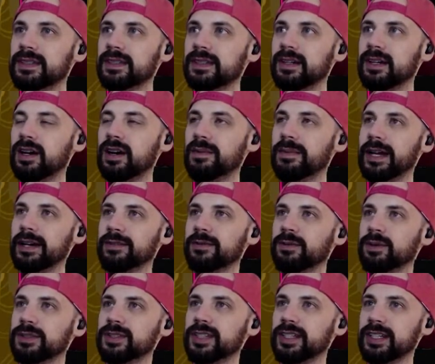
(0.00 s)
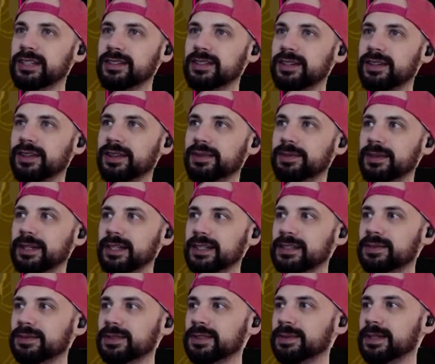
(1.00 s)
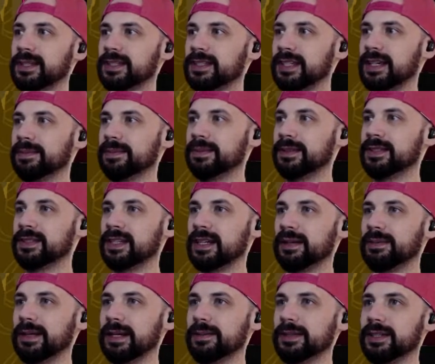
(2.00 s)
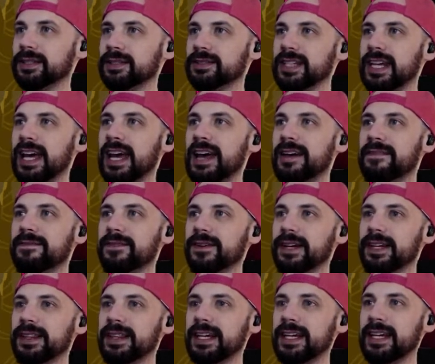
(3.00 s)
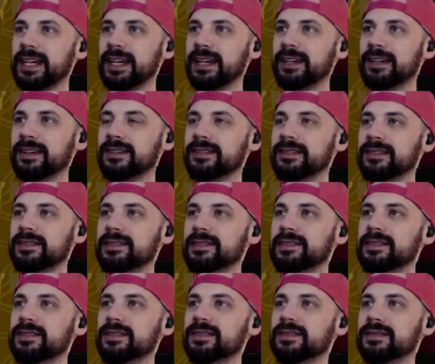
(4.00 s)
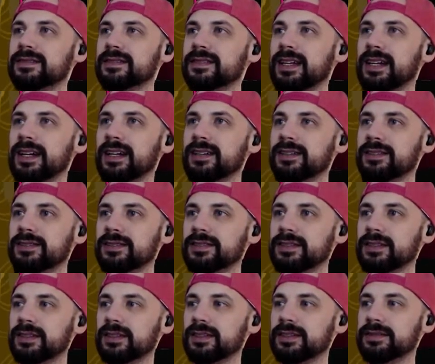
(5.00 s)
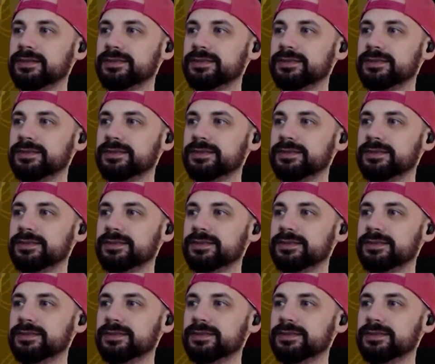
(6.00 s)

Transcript: Oh, man, of course he gets all 3s, which means, yep, he's going to be able to use everything. Little nerd.